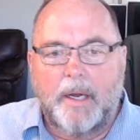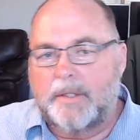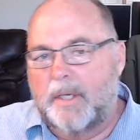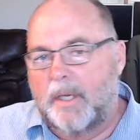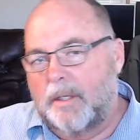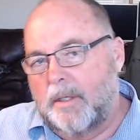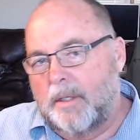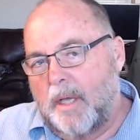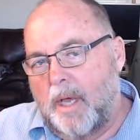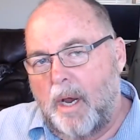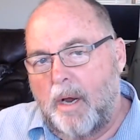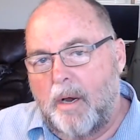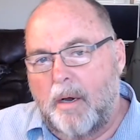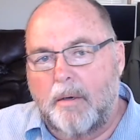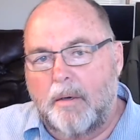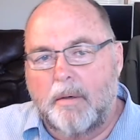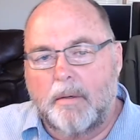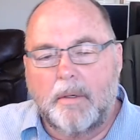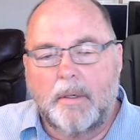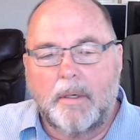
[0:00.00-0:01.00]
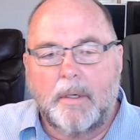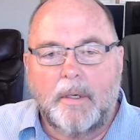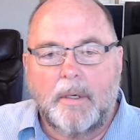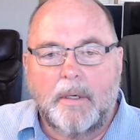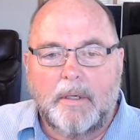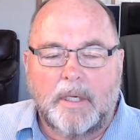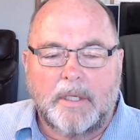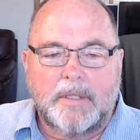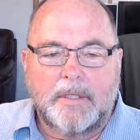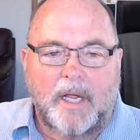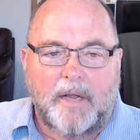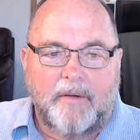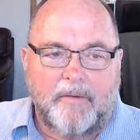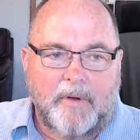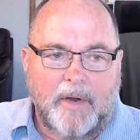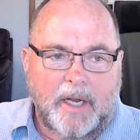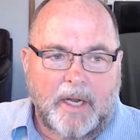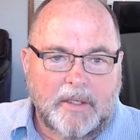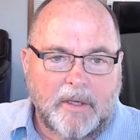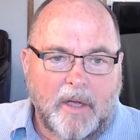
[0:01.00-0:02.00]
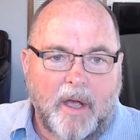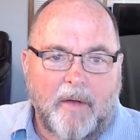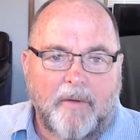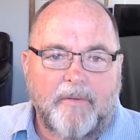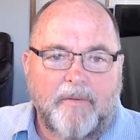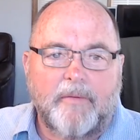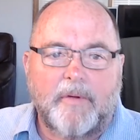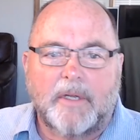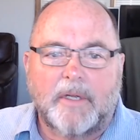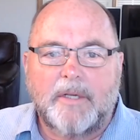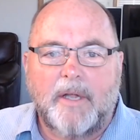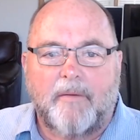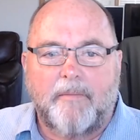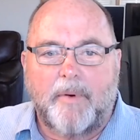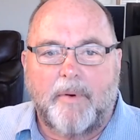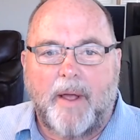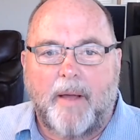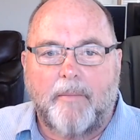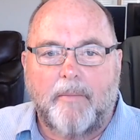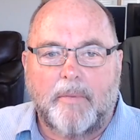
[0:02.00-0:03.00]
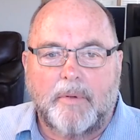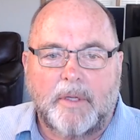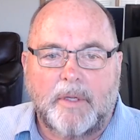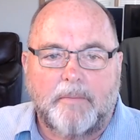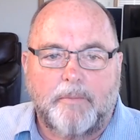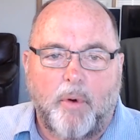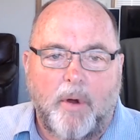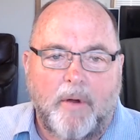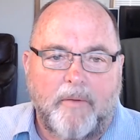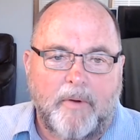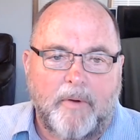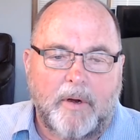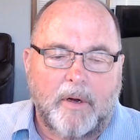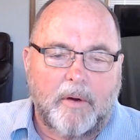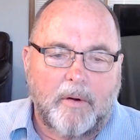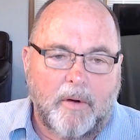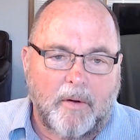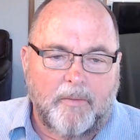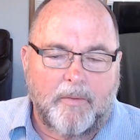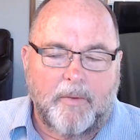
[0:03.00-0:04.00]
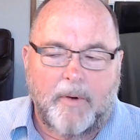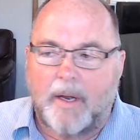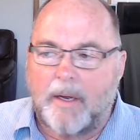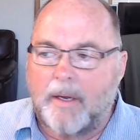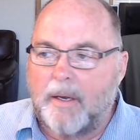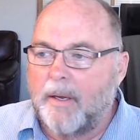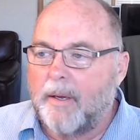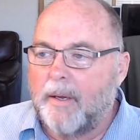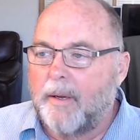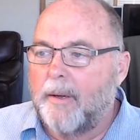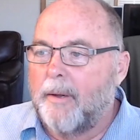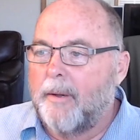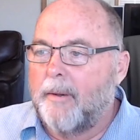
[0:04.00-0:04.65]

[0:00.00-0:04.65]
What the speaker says: get tired, doesn't ask for days off, doesn't have a problem with a boyfriend or girlfriend.